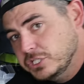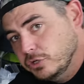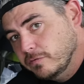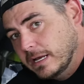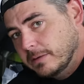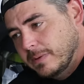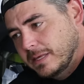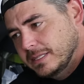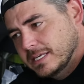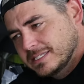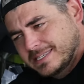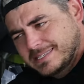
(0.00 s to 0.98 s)
I do
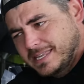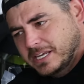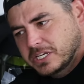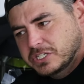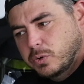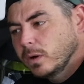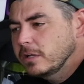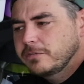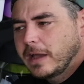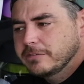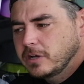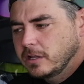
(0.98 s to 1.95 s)
recommend this. This is like a
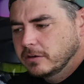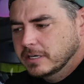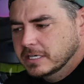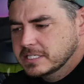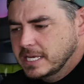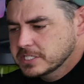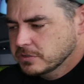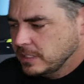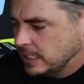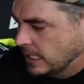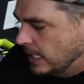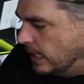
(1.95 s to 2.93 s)
$25
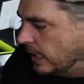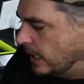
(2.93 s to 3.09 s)
accessory,